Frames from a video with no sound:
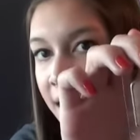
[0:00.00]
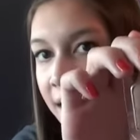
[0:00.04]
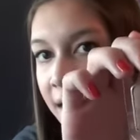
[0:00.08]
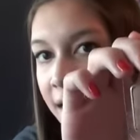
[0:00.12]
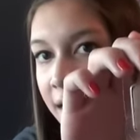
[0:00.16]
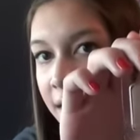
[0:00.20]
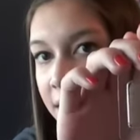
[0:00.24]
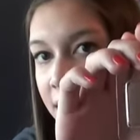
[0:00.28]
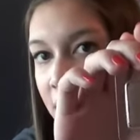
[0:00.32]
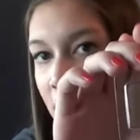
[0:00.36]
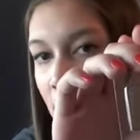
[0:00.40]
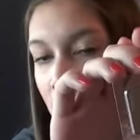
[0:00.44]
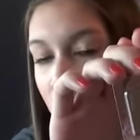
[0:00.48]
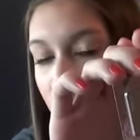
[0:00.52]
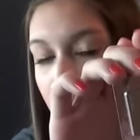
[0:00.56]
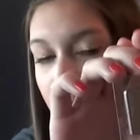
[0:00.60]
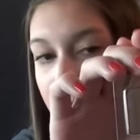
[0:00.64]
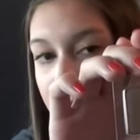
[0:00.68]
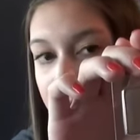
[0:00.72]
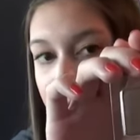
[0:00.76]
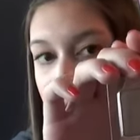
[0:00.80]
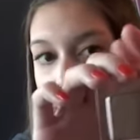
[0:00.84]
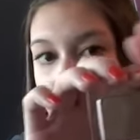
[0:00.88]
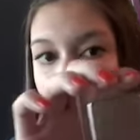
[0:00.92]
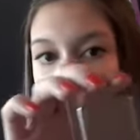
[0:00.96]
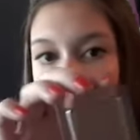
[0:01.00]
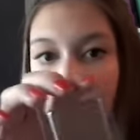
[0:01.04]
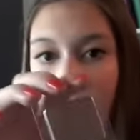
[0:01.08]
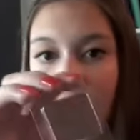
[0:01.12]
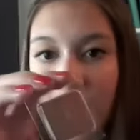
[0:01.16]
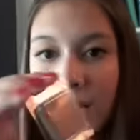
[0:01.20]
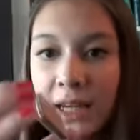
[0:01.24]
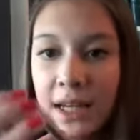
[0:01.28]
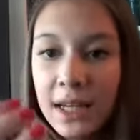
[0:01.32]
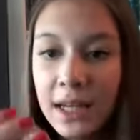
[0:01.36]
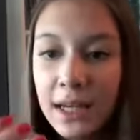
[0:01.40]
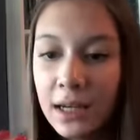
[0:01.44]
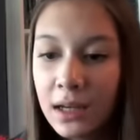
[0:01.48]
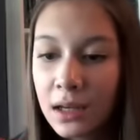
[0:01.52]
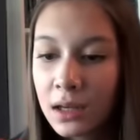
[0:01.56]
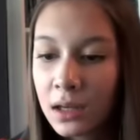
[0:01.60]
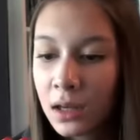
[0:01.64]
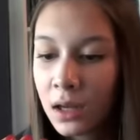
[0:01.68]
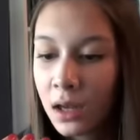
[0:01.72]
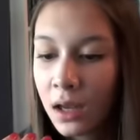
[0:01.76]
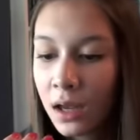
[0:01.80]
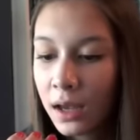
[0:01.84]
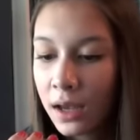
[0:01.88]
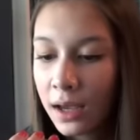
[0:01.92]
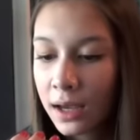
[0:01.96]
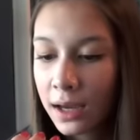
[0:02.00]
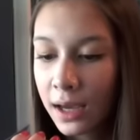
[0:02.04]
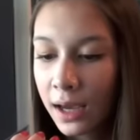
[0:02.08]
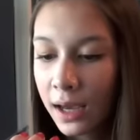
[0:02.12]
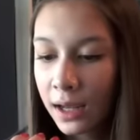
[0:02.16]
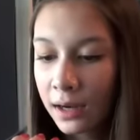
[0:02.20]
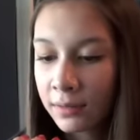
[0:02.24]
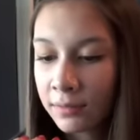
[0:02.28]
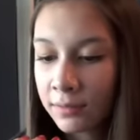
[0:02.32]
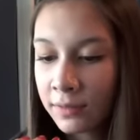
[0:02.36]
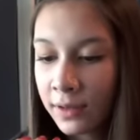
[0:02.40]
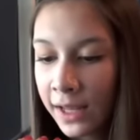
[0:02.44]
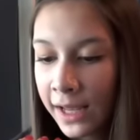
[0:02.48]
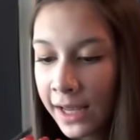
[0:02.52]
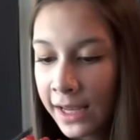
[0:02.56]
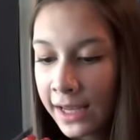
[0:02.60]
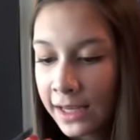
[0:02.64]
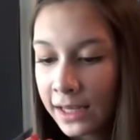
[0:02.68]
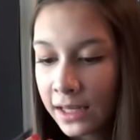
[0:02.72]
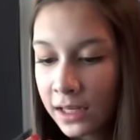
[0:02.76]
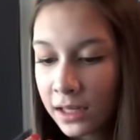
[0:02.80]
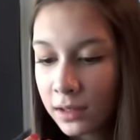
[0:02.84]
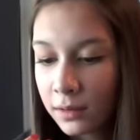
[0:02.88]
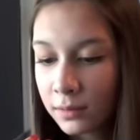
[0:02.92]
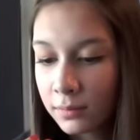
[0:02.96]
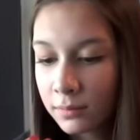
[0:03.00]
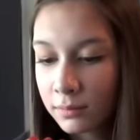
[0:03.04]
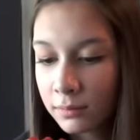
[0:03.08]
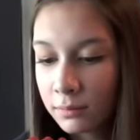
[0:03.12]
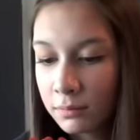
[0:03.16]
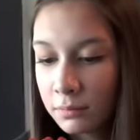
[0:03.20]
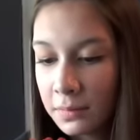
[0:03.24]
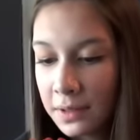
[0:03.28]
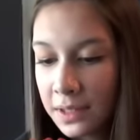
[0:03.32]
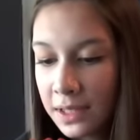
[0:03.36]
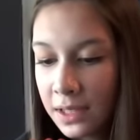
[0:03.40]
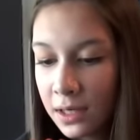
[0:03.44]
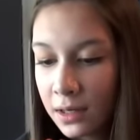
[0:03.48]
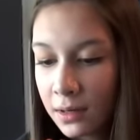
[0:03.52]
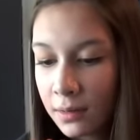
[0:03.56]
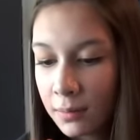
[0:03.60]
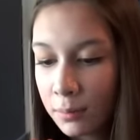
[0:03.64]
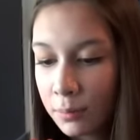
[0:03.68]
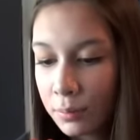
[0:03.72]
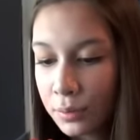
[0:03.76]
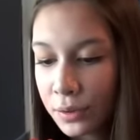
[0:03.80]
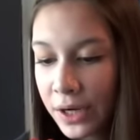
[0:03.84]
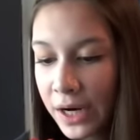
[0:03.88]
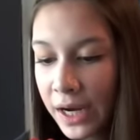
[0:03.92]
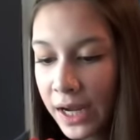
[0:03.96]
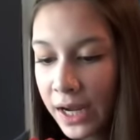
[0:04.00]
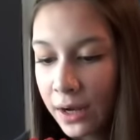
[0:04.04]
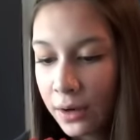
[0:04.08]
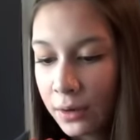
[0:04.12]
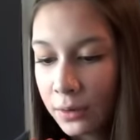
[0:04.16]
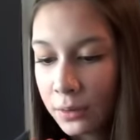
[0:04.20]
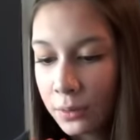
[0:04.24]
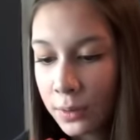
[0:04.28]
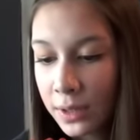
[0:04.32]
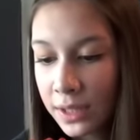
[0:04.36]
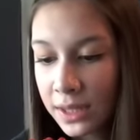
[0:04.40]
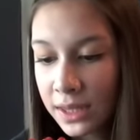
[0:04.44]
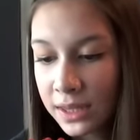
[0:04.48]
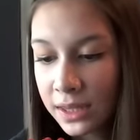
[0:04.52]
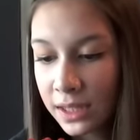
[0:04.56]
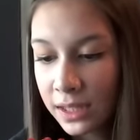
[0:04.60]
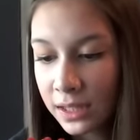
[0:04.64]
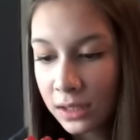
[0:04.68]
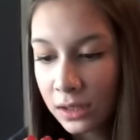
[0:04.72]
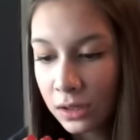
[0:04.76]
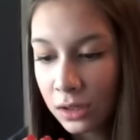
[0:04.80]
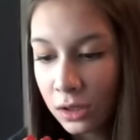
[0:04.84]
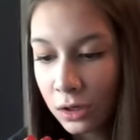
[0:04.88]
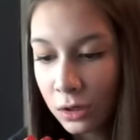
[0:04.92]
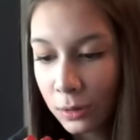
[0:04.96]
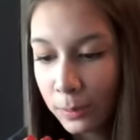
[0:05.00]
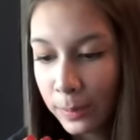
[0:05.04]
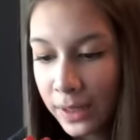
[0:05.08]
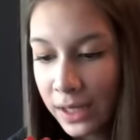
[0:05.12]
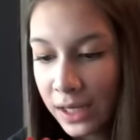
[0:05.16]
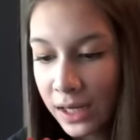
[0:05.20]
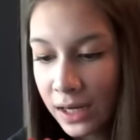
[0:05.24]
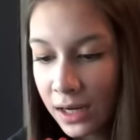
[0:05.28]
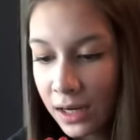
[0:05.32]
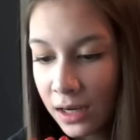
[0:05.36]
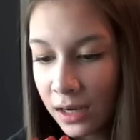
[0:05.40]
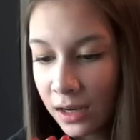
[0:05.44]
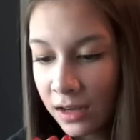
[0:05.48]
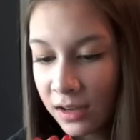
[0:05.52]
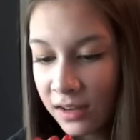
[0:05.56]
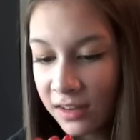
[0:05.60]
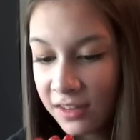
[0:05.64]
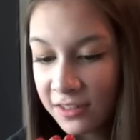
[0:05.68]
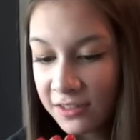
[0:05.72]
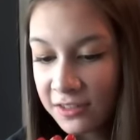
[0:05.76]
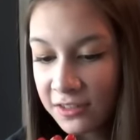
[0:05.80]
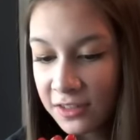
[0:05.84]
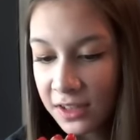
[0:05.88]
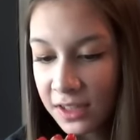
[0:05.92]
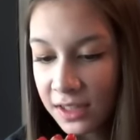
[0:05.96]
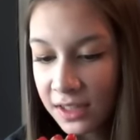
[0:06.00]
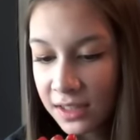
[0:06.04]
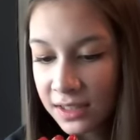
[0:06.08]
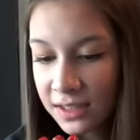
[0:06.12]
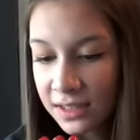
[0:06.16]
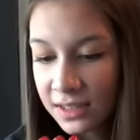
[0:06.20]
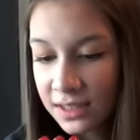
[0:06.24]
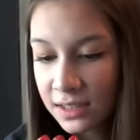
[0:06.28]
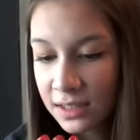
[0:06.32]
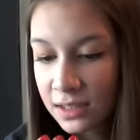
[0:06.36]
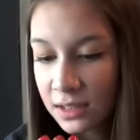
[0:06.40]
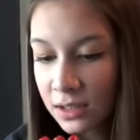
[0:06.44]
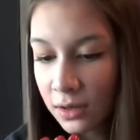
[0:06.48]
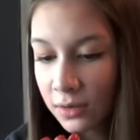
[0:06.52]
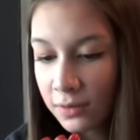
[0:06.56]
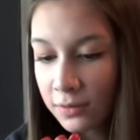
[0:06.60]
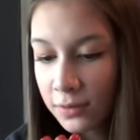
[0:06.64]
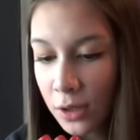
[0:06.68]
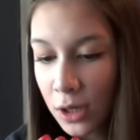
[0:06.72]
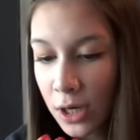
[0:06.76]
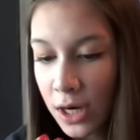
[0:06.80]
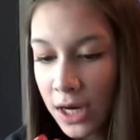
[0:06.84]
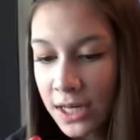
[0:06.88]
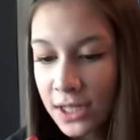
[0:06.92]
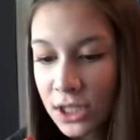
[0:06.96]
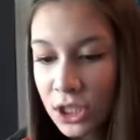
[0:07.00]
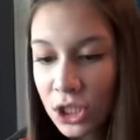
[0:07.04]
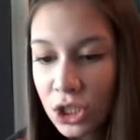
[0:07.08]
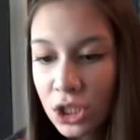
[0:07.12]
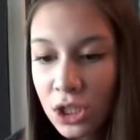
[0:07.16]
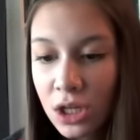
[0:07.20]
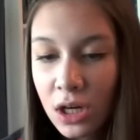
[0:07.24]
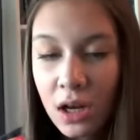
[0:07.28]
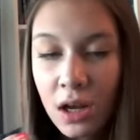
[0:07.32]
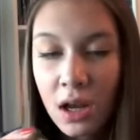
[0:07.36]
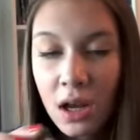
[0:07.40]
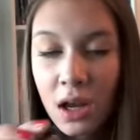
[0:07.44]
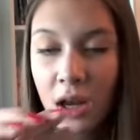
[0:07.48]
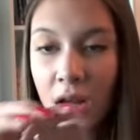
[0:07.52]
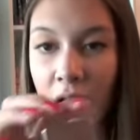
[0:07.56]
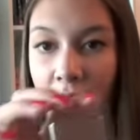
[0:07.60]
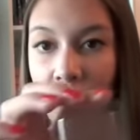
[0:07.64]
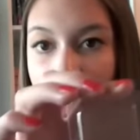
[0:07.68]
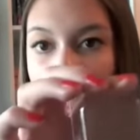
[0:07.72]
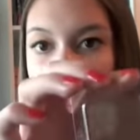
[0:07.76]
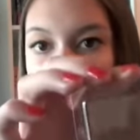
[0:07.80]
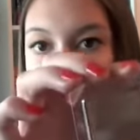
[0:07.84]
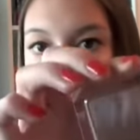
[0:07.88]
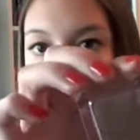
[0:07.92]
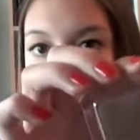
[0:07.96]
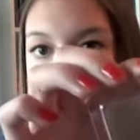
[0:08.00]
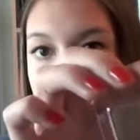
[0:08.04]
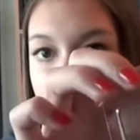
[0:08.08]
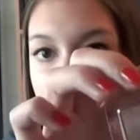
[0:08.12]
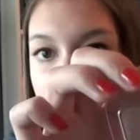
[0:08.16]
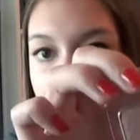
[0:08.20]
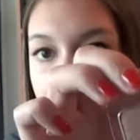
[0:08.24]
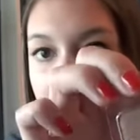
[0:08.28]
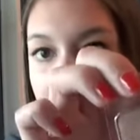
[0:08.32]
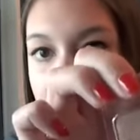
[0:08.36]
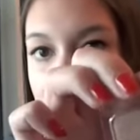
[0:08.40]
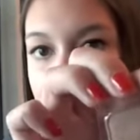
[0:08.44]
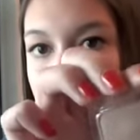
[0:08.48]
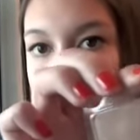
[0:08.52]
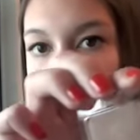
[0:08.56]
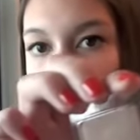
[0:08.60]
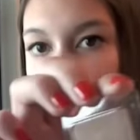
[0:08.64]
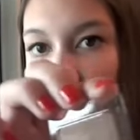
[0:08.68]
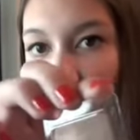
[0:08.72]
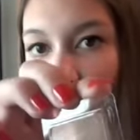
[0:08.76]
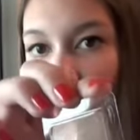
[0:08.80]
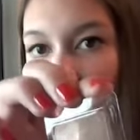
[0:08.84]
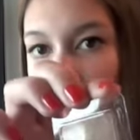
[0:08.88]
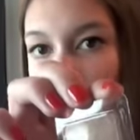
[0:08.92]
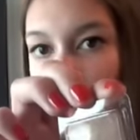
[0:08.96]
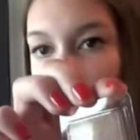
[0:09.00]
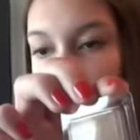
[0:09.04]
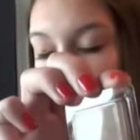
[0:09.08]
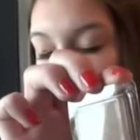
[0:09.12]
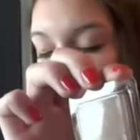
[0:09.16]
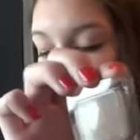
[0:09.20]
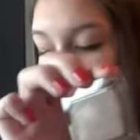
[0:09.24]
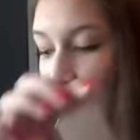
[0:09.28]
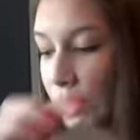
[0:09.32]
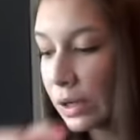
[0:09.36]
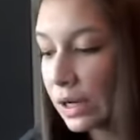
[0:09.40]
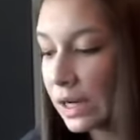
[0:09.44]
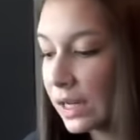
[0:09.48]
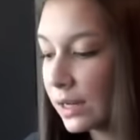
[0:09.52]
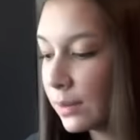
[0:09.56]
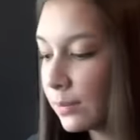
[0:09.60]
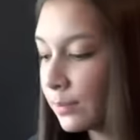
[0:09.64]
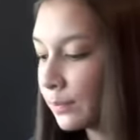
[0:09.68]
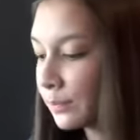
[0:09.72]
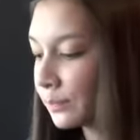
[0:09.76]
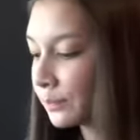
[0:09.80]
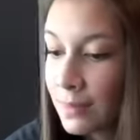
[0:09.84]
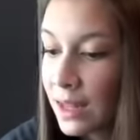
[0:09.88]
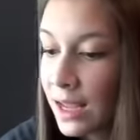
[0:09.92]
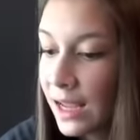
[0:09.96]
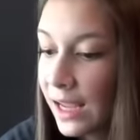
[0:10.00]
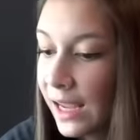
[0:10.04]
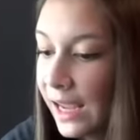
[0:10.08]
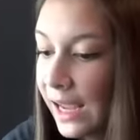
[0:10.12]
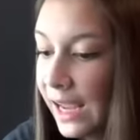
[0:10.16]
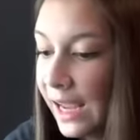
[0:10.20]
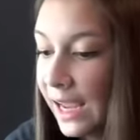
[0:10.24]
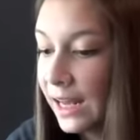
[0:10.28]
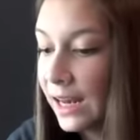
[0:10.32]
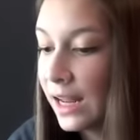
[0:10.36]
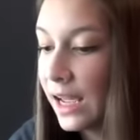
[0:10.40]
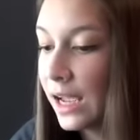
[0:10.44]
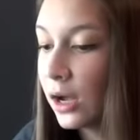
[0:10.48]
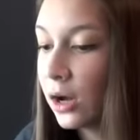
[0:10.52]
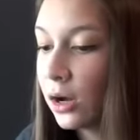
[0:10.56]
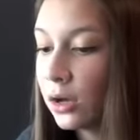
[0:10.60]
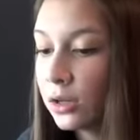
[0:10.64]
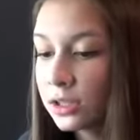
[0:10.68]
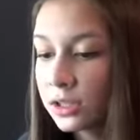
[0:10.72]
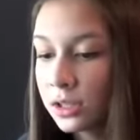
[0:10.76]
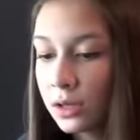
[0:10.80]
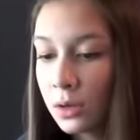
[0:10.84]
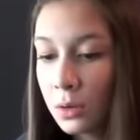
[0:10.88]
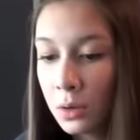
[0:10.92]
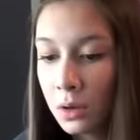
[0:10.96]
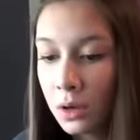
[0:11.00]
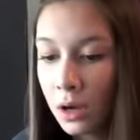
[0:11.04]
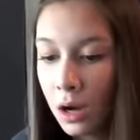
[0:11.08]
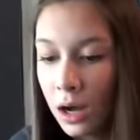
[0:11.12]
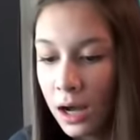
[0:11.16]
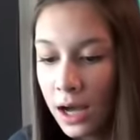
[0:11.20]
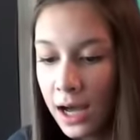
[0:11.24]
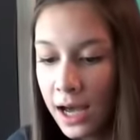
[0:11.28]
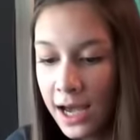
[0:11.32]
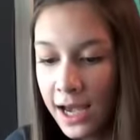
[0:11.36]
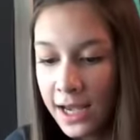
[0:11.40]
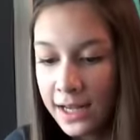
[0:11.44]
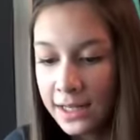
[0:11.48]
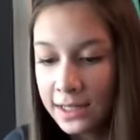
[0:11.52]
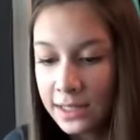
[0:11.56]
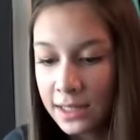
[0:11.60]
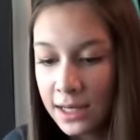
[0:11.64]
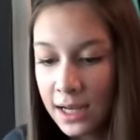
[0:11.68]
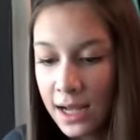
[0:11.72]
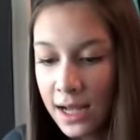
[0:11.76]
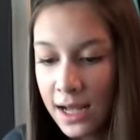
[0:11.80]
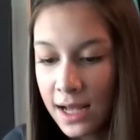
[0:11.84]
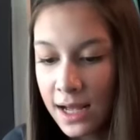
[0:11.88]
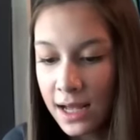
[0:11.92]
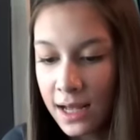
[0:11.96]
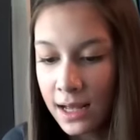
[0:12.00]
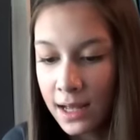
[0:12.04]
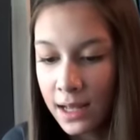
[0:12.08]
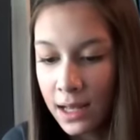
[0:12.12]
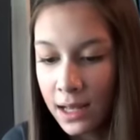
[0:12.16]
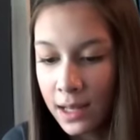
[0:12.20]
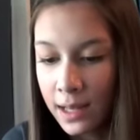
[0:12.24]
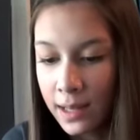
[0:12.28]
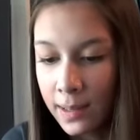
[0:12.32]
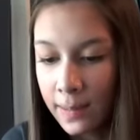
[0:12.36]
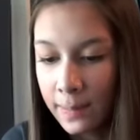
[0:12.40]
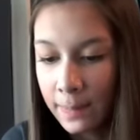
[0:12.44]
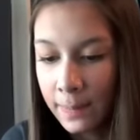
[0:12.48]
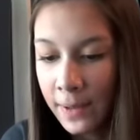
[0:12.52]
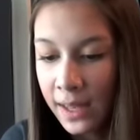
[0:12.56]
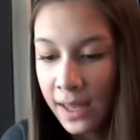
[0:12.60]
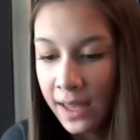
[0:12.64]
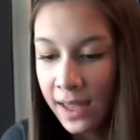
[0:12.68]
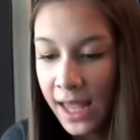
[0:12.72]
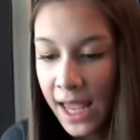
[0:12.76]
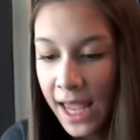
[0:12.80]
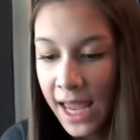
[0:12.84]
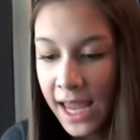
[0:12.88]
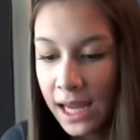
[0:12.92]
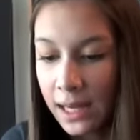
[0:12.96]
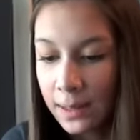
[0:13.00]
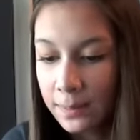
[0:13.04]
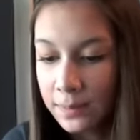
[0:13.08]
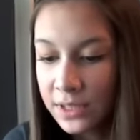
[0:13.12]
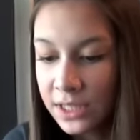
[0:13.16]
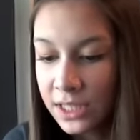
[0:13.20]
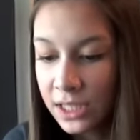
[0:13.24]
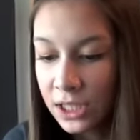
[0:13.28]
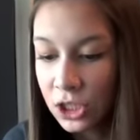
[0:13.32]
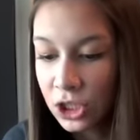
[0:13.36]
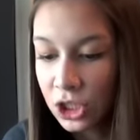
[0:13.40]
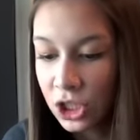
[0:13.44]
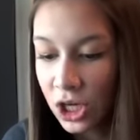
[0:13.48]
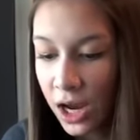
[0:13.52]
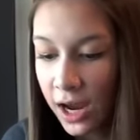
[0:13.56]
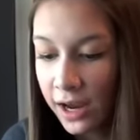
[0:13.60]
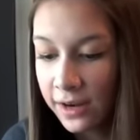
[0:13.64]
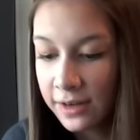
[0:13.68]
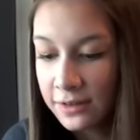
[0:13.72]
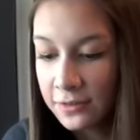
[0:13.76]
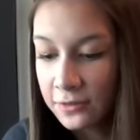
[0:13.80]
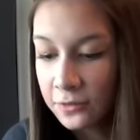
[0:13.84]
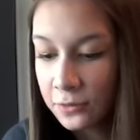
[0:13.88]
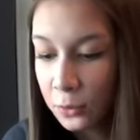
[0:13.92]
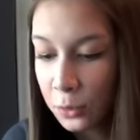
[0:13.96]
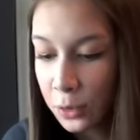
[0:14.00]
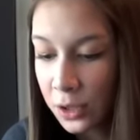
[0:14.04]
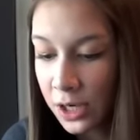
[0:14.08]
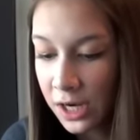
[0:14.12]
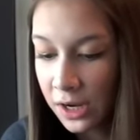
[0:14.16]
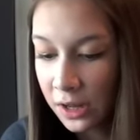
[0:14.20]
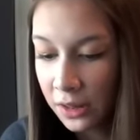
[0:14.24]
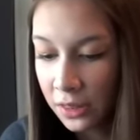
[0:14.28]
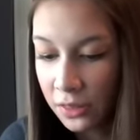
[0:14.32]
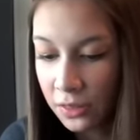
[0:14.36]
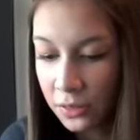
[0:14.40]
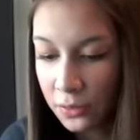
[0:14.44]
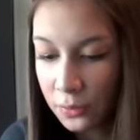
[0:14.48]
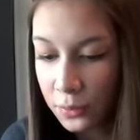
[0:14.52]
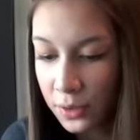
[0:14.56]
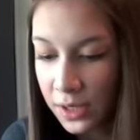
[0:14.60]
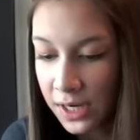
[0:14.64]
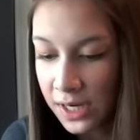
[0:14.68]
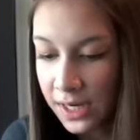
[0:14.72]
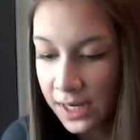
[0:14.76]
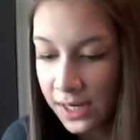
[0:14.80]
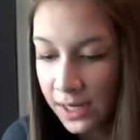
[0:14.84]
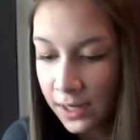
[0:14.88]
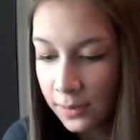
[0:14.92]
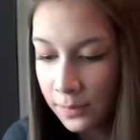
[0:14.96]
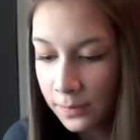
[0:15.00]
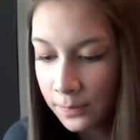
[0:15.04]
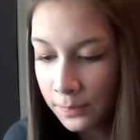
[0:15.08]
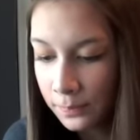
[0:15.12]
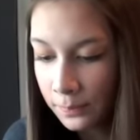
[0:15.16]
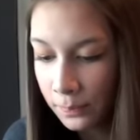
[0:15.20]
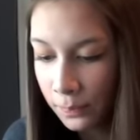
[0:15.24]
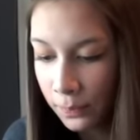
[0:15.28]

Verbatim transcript: And it's a really pretty, kind of like medium brown with a little bit of silverish shimmer. It's super duper pretty. And I also got um, AMC Shine 43